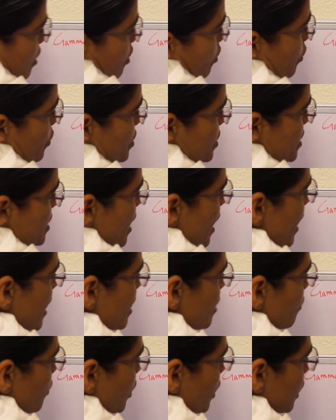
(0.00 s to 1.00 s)
We
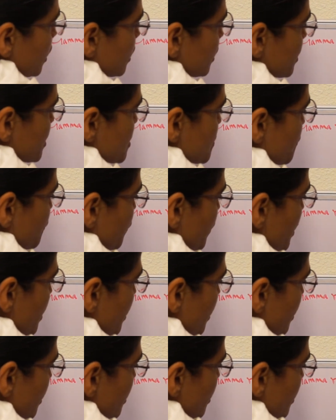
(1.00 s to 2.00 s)
said, well, this
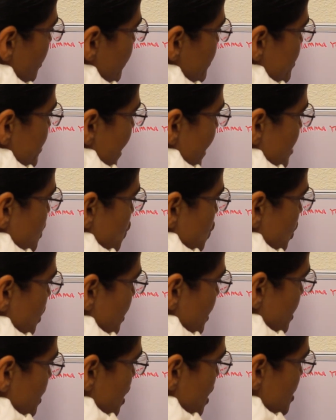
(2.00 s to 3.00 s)
v is
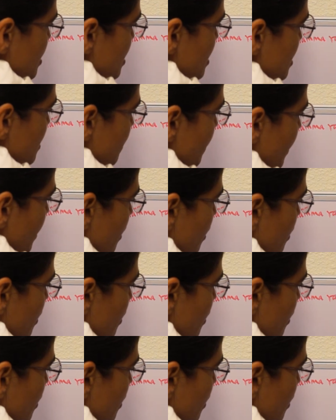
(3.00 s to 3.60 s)
actually doesn't depend